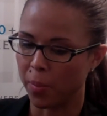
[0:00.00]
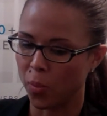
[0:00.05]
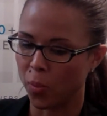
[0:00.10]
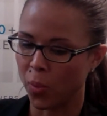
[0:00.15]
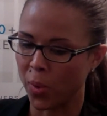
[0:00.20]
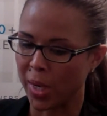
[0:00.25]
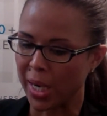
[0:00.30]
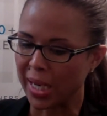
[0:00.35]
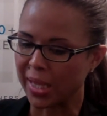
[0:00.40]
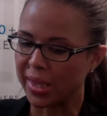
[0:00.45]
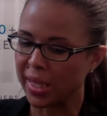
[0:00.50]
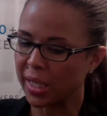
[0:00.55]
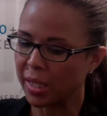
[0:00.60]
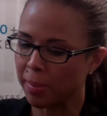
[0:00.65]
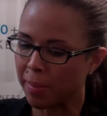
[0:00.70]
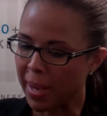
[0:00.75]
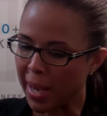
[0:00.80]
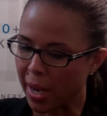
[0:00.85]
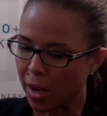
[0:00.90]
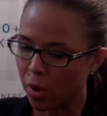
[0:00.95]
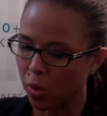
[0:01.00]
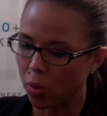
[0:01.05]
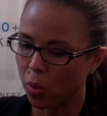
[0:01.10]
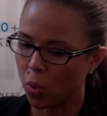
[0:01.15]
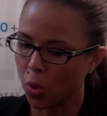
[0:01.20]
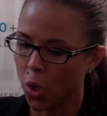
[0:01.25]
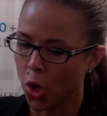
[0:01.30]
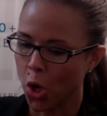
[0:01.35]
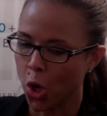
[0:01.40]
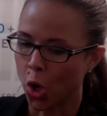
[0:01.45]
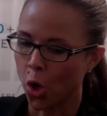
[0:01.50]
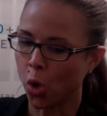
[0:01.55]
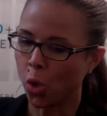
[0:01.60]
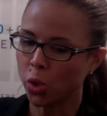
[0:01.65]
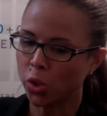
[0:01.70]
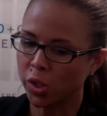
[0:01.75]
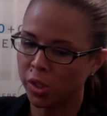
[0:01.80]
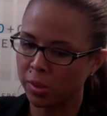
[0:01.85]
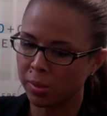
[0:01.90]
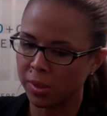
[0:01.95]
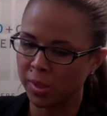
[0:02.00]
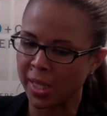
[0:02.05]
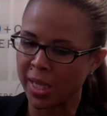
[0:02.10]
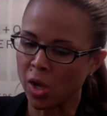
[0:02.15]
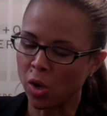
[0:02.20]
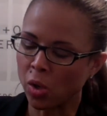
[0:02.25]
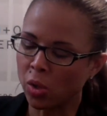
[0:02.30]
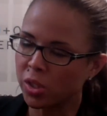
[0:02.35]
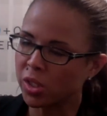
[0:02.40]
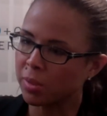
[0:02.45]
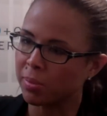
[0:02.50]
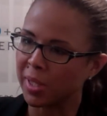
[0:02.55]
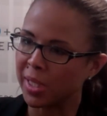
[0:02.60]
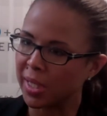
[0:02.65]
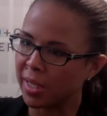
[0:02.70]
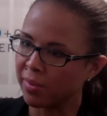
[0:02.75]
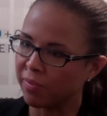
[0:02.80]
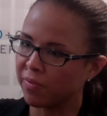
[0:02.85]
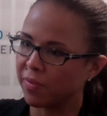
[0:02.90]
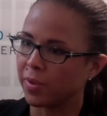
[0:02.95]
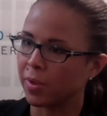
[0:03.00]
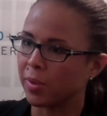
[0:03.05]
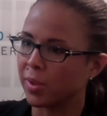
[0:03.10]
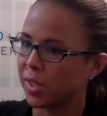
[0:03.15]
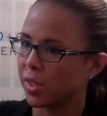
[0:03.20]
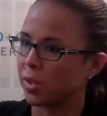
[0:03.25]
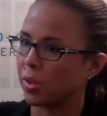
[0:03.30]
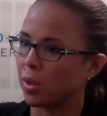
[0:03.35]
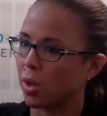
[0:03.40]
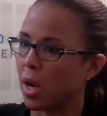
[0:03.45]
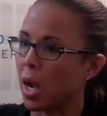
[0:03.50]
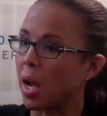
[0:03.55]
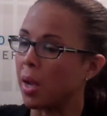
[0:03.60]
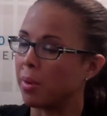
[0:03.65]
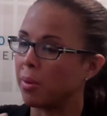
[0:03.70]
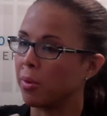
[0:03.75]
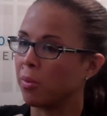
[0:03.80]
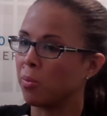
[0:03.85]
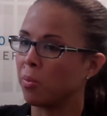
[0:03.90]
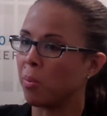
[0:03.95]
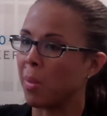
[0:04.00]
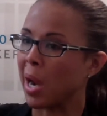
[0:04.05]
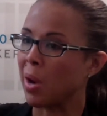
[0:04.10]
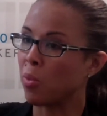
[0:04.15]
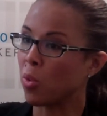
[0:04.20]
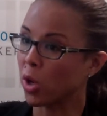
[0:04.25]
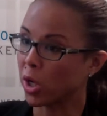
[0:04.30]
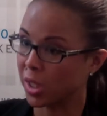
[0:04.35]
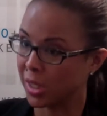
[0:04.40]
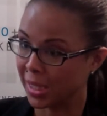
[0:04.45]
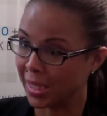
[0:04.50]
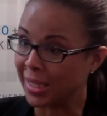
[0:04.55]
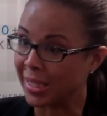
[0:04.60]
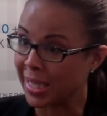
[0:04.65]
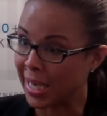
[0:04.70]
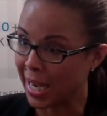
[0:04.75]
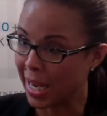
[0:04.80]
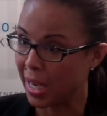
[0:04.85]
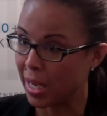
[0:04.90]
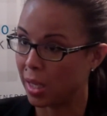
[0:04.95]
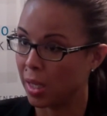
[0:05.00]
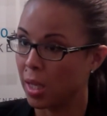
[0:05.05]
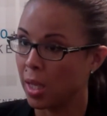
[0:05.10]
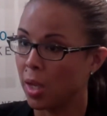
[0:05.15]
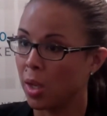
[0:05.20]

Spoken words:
when I think about the ultimate influencer on my work today,